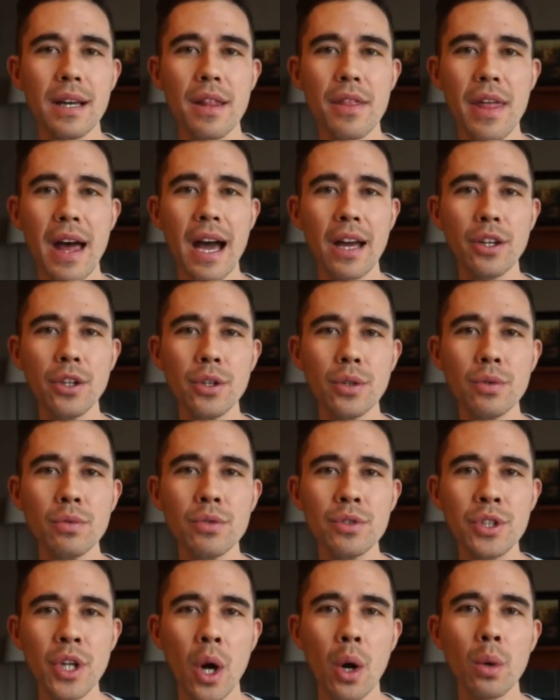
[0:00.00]
that you
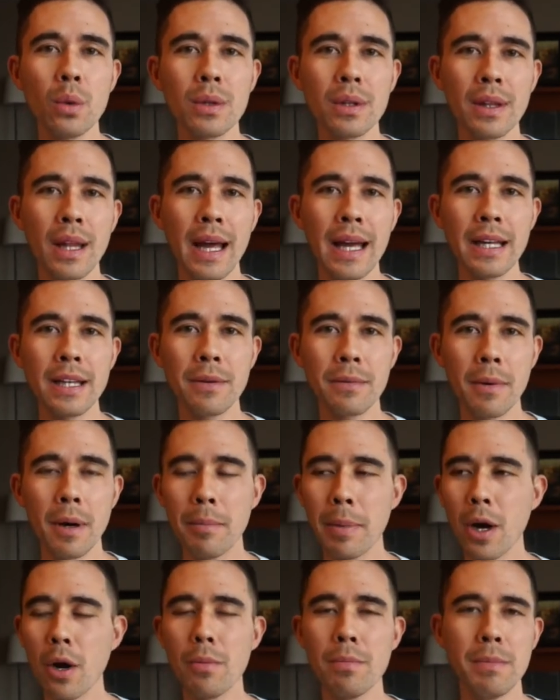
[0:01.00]
don't like
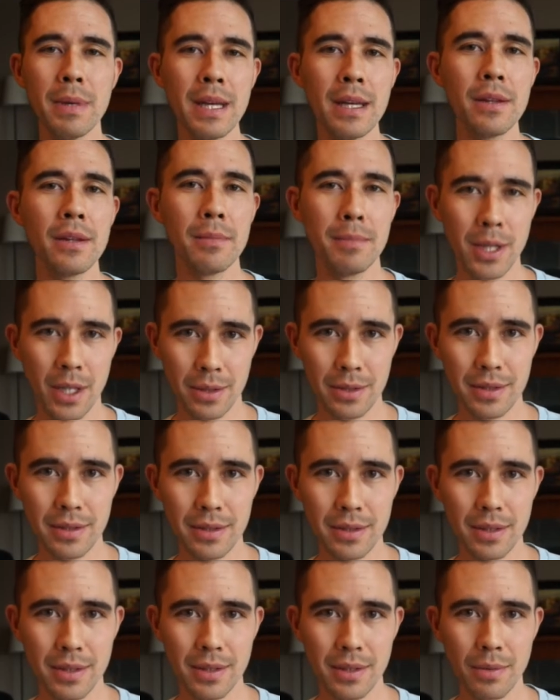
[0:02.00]
about me the
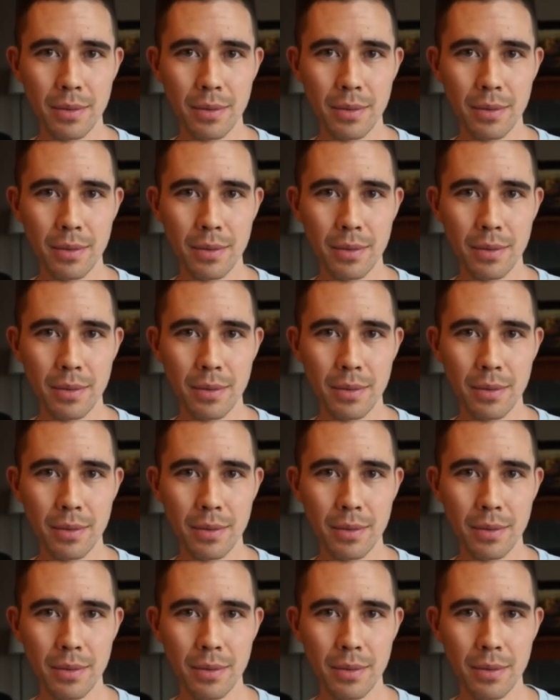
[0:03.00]
most?